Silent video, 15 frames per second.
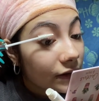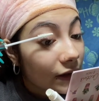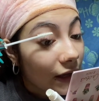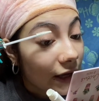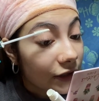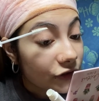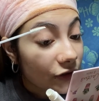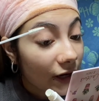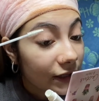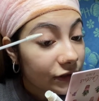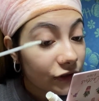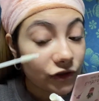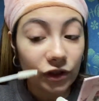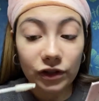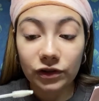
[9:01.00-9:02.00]
to
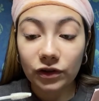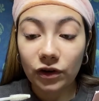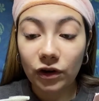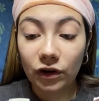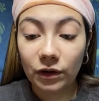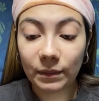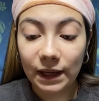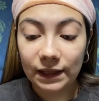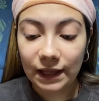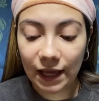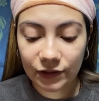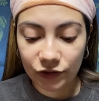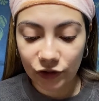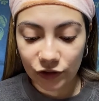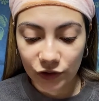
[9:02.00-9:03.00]
just curl my
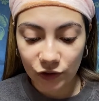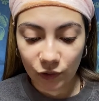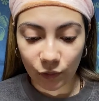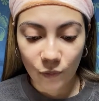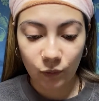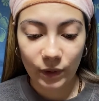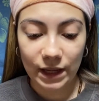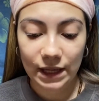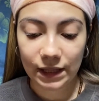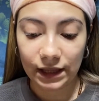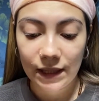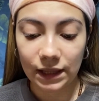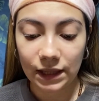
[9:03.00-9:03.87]
lashes with